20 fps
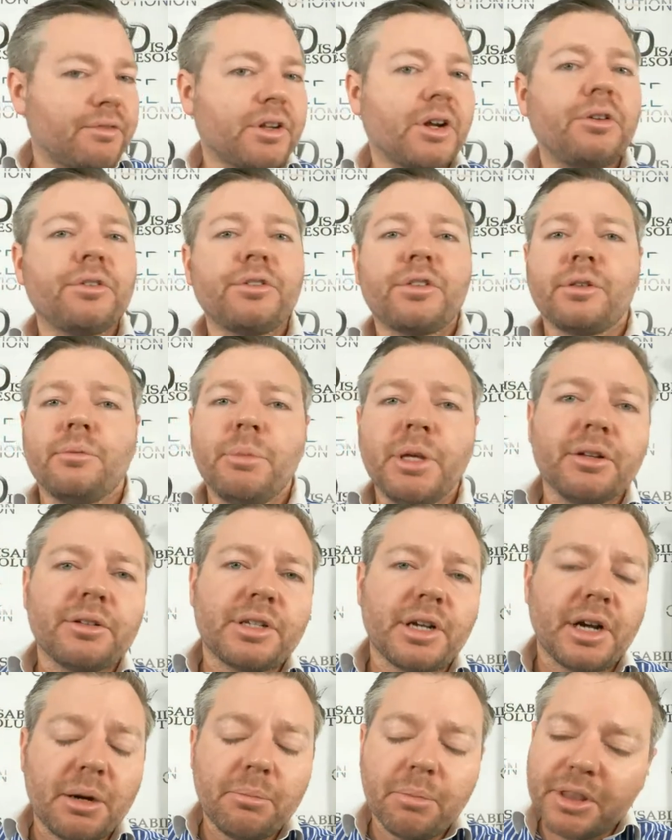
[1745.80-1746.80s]
to go into the
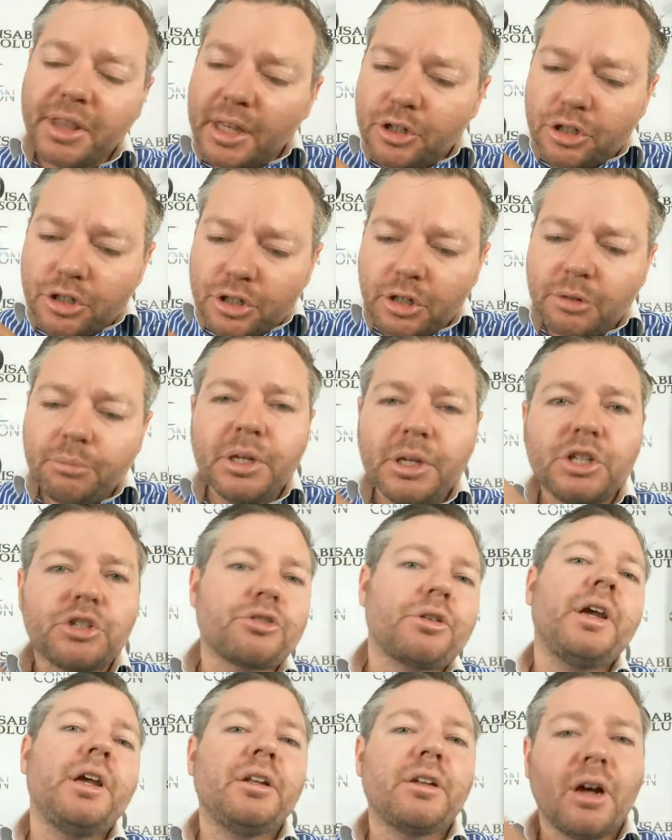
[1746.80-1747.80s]
military, but they should be
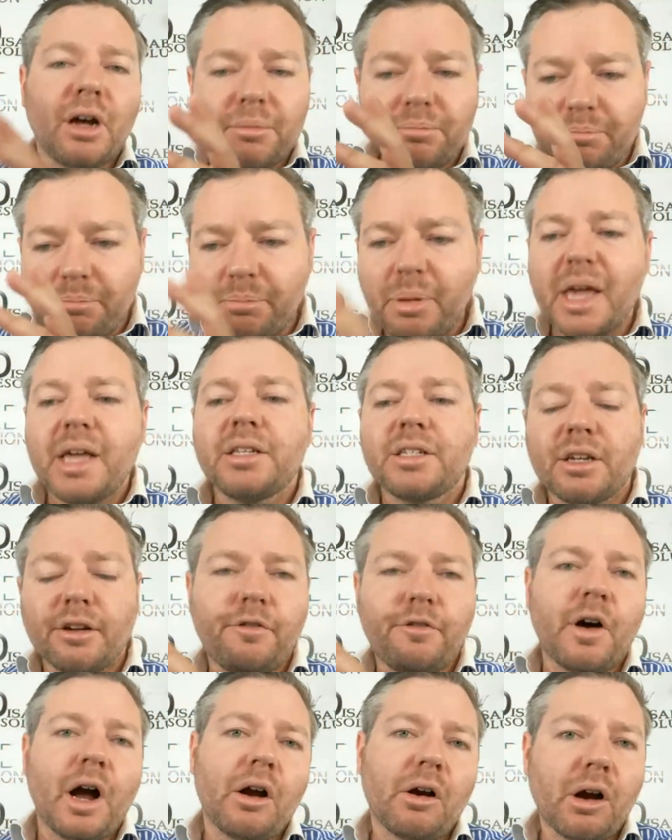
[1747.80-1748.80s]
trained on basic
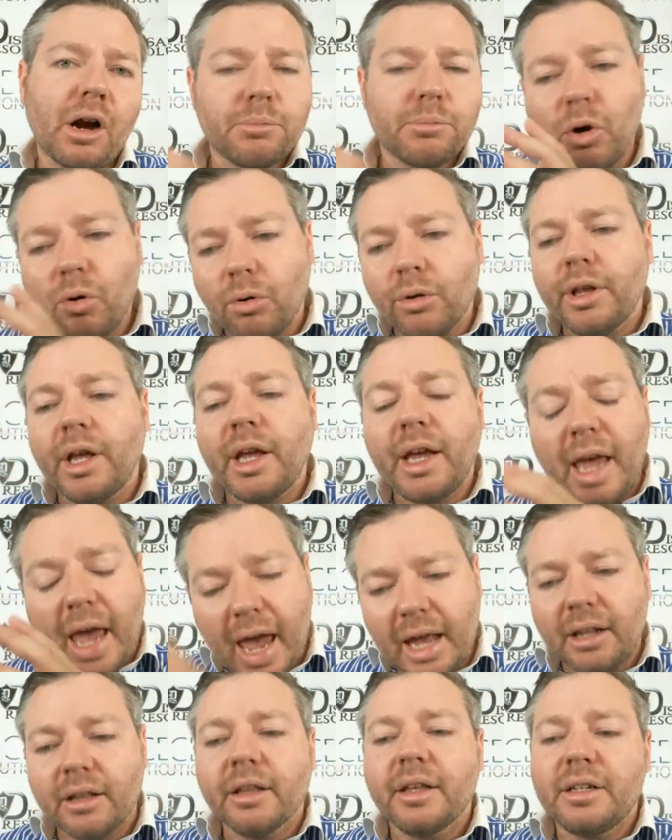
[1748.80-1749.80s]
firearm holding,
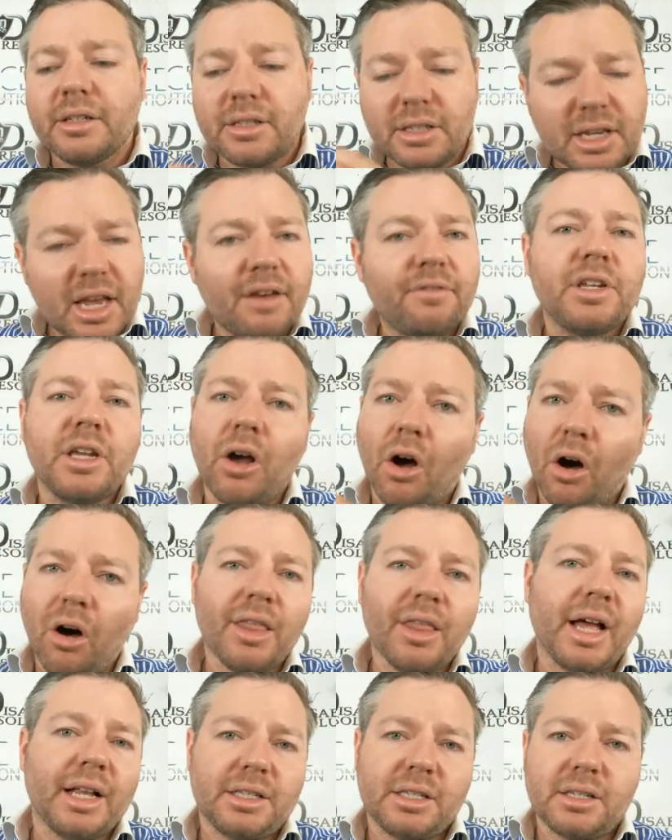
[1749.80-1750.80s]
handling, safety,
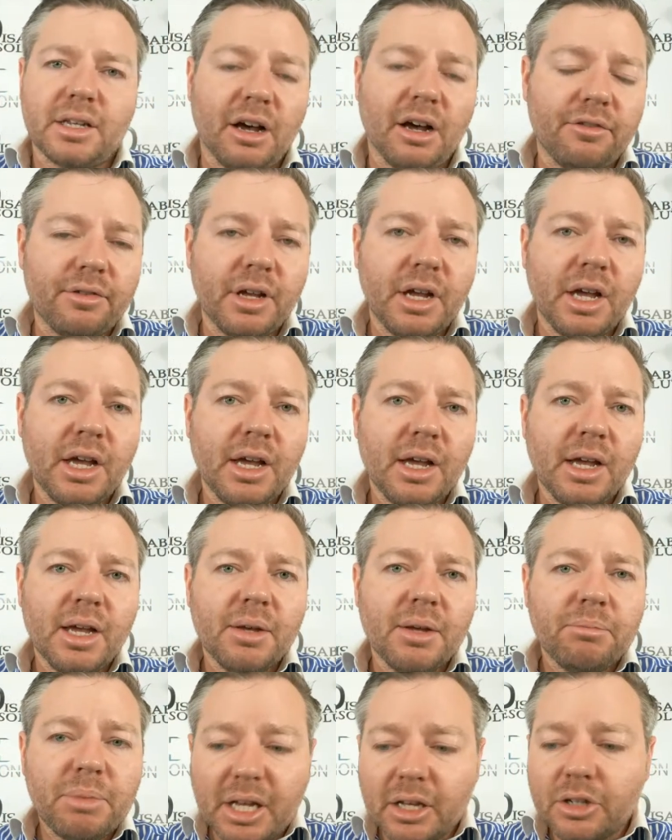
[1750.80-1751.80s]
all that stuff.
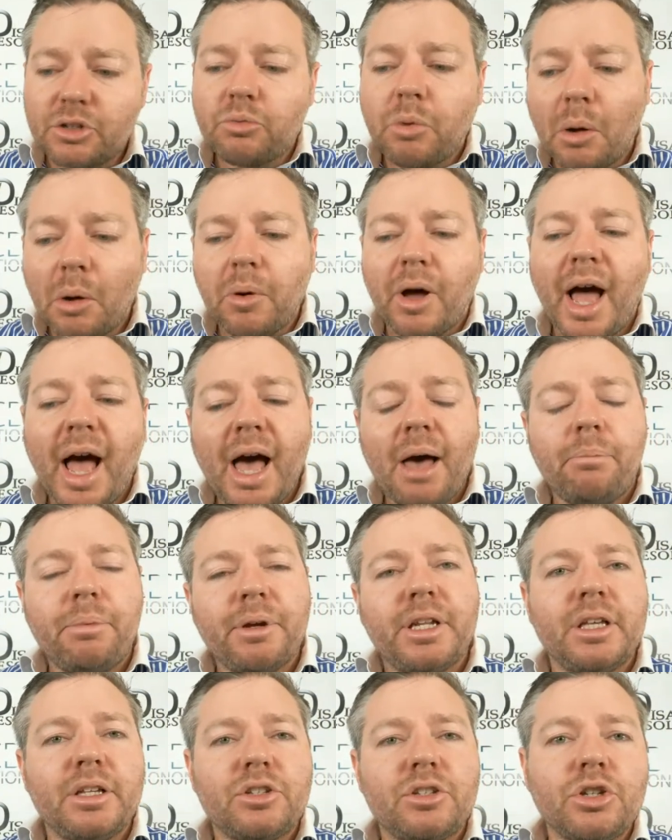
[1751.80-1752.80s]
Because what will happen
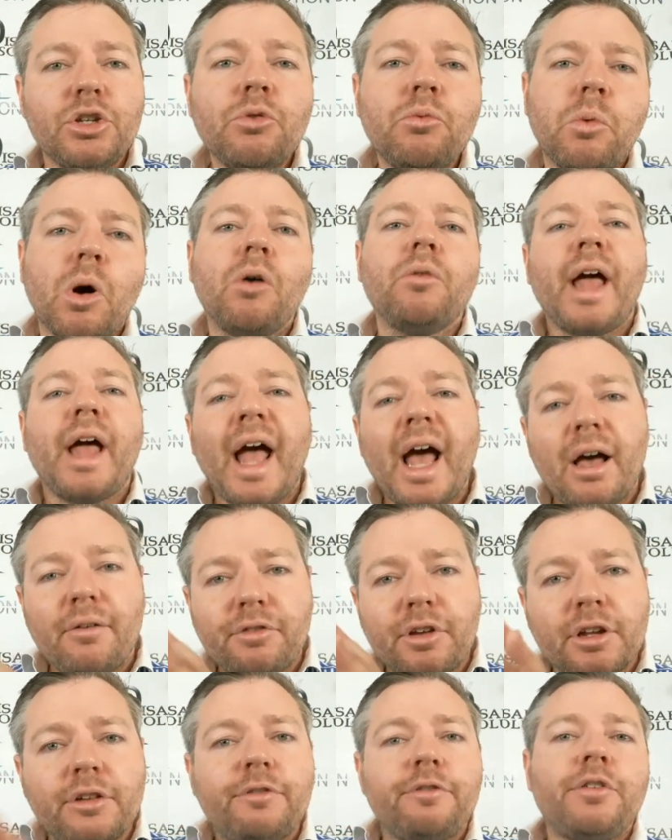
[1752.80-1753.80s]
is you won't have
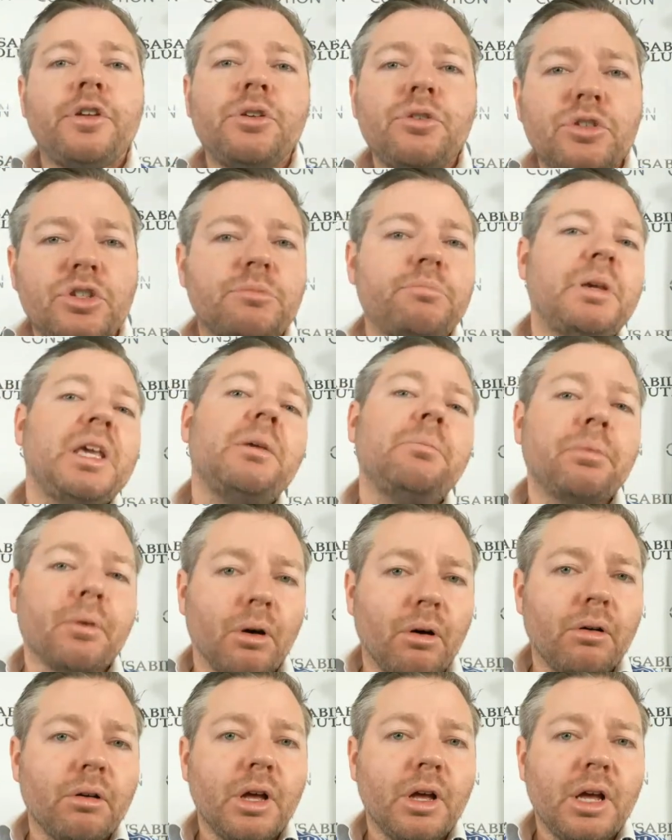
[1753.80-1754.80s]
confused people.